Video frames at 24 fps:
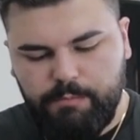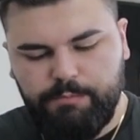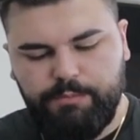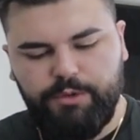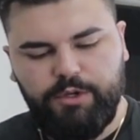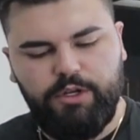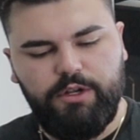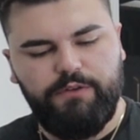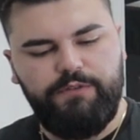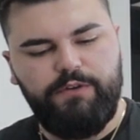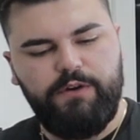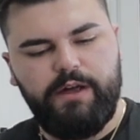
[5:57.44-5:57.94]

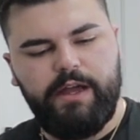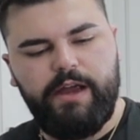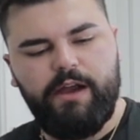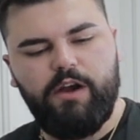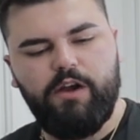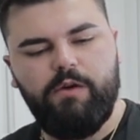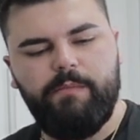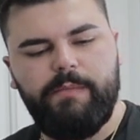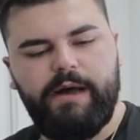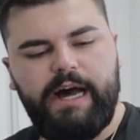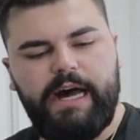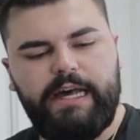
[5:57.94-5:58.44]
beautiful
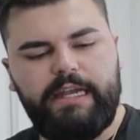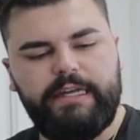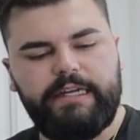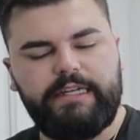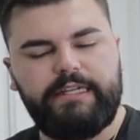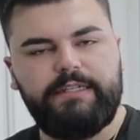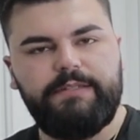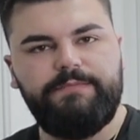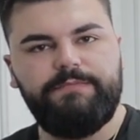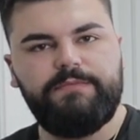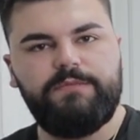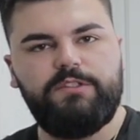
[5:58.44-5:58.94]
aromatic
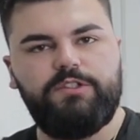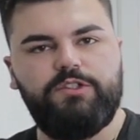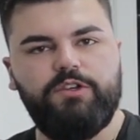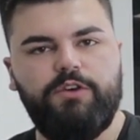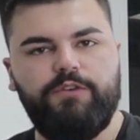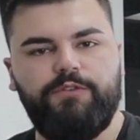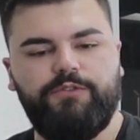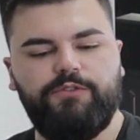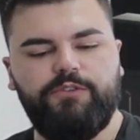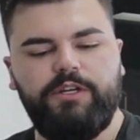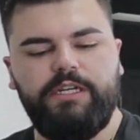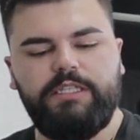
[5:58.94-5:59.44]

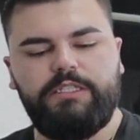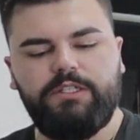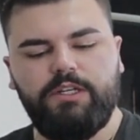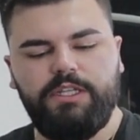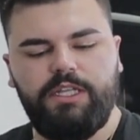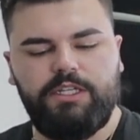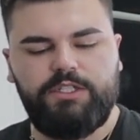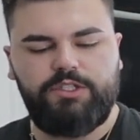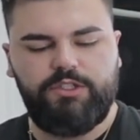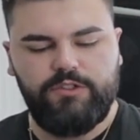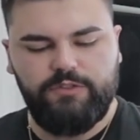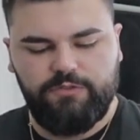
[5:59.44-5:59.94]
soffritto
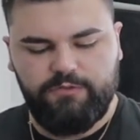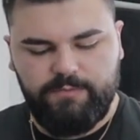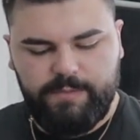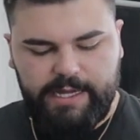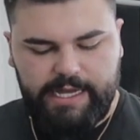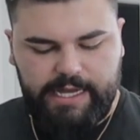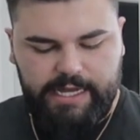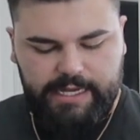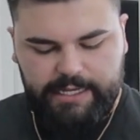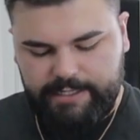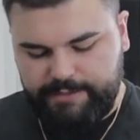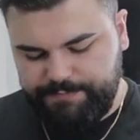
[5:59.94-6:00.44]
that you've
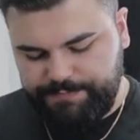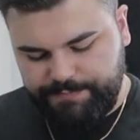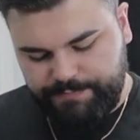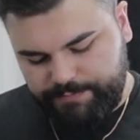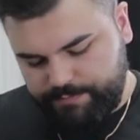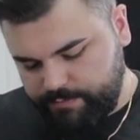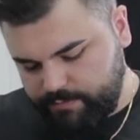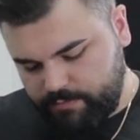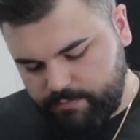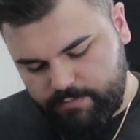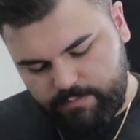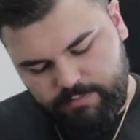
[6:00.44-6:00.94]
made.
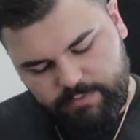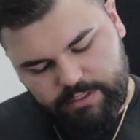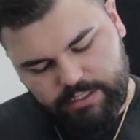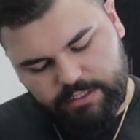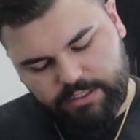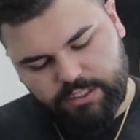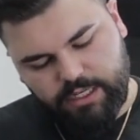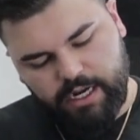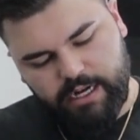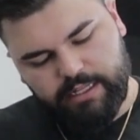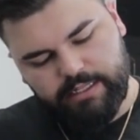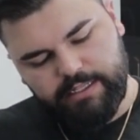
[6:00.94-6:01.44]

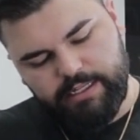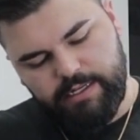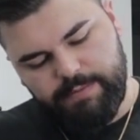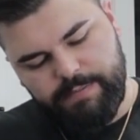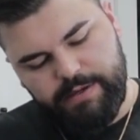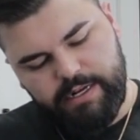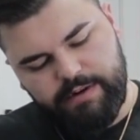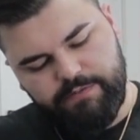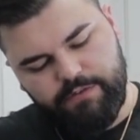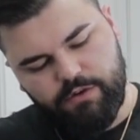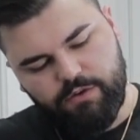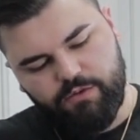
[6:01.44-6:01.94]
It's got a little
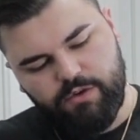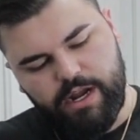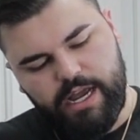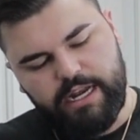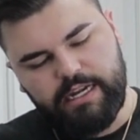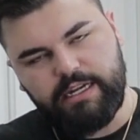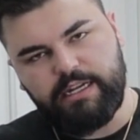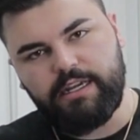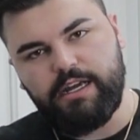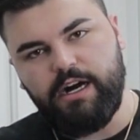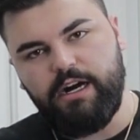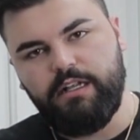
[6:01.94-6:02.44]
bit of a
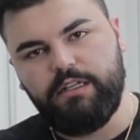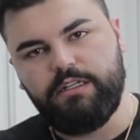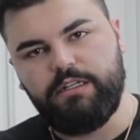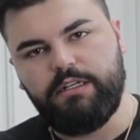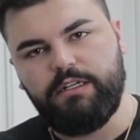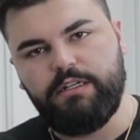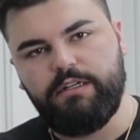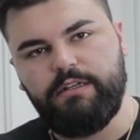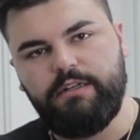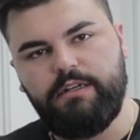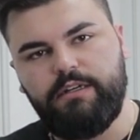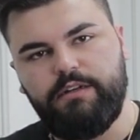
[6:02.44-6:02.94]
red
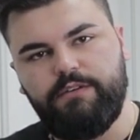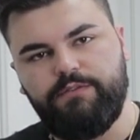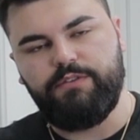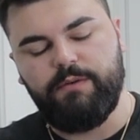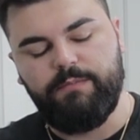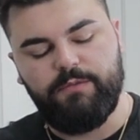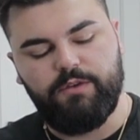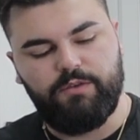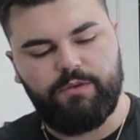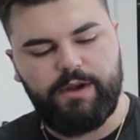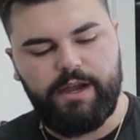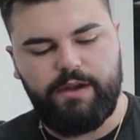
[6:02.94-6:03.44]
color
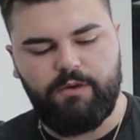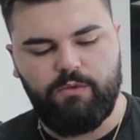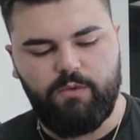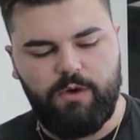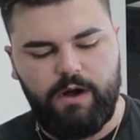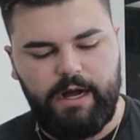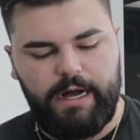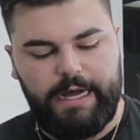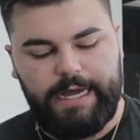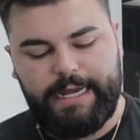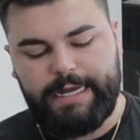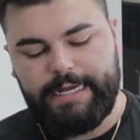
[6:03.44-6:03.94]
from the red
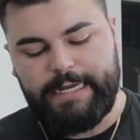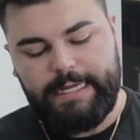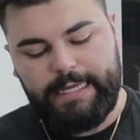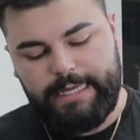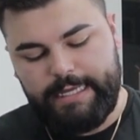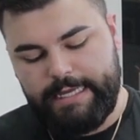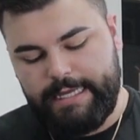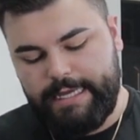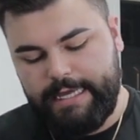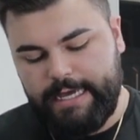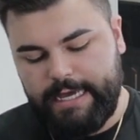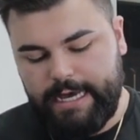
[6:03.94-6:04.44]
wine.
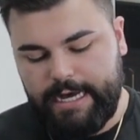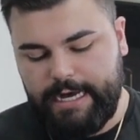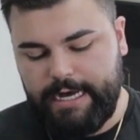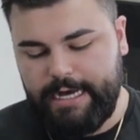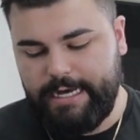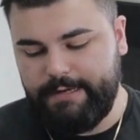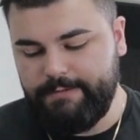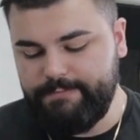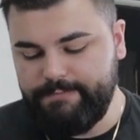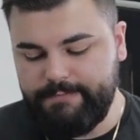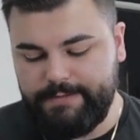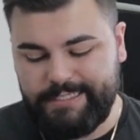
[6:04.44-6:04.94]

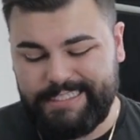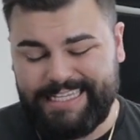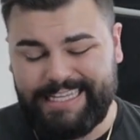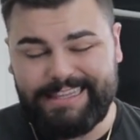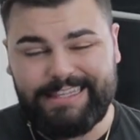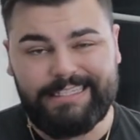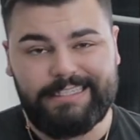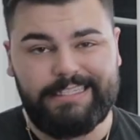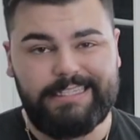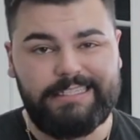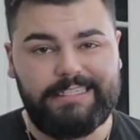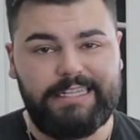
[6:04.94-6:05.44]
Set
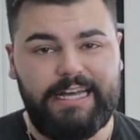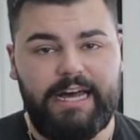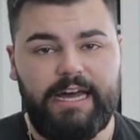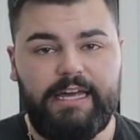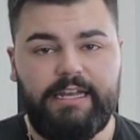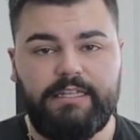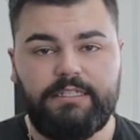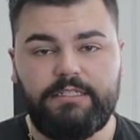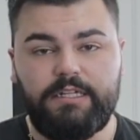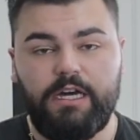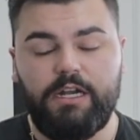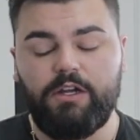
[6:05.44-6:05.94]
this aside,
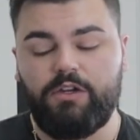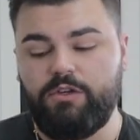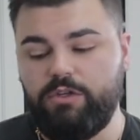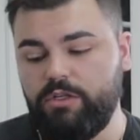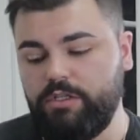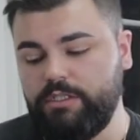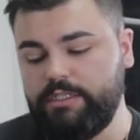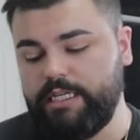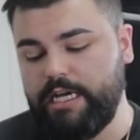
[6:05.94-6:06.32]
it's got to cool